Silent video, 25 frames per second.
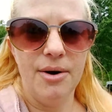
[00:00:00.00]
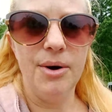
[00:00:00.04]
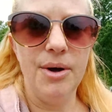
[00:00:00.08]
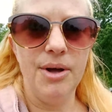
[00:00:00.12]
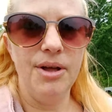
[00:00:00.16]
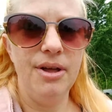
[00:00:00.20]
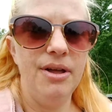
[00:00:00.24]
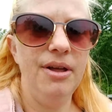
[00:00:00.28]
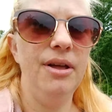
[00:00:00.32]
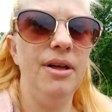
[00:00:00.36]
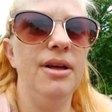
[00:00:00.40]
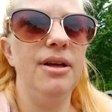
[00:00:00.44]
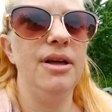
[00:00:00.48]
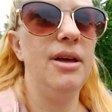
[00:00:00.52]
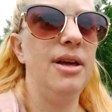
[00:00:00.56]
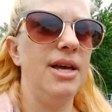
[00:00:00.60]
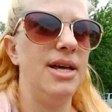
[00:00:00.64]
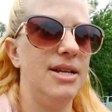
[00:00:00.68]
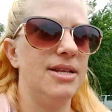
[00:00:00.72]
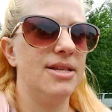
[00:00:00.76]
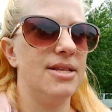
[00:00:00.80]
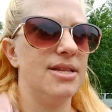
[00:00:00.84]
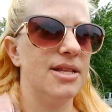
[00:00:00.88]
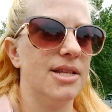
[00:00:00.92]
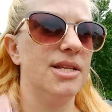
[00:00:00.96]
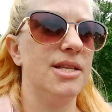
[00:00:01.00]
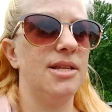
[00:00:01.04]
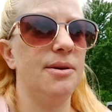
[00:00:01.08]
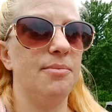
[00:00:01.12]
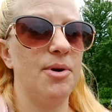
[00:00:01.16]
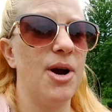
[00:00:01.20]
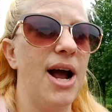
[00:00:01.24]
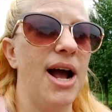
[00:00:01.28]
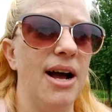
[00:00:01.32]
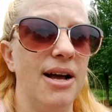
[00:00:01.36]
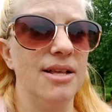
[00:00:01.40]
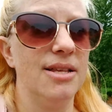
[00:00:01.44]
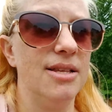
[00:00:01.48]
how he's
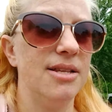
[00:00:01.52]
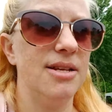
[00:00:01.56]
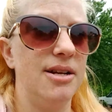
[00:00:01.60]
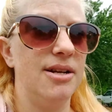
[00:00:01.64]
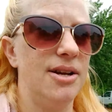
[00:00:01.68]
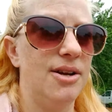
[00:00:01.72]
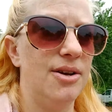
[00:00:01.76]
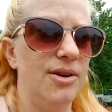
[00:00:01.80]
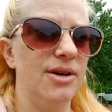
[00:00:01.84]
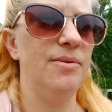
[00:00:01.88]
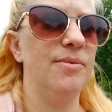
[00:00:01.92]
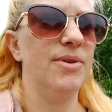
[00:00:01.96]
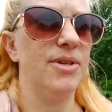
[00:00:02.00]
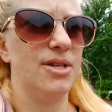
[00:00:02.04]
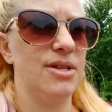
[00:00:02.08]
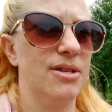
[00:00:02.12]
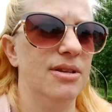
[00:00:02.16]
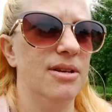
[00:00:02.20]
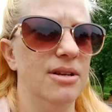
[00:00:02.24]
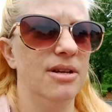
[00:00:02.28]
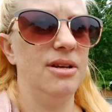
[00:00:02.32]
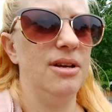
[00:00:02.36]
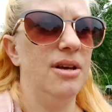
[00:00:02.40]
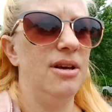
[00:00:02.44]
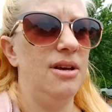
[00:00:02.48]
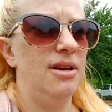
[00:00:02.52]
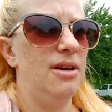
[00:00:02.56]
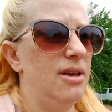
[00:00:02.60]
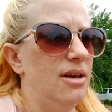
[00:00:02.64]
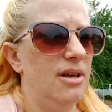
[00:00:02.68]
surprised, you know, he was,